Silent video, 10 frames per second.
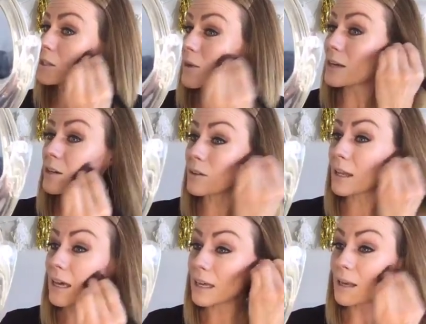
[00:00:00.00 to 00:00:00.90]
So I don't
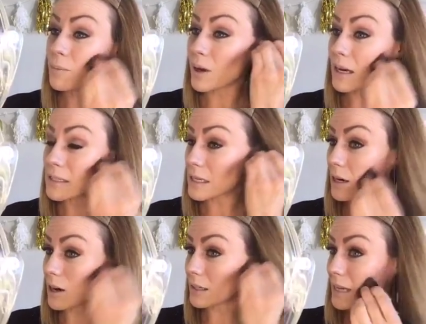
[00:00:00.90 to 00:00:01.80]
like keep you guys
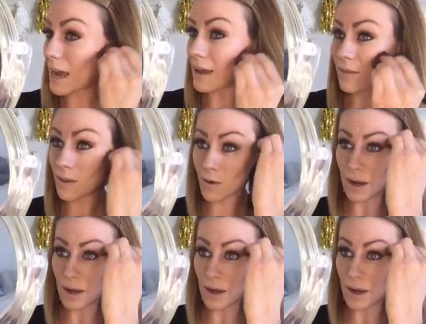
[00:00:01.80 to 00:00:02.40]
here all day, even though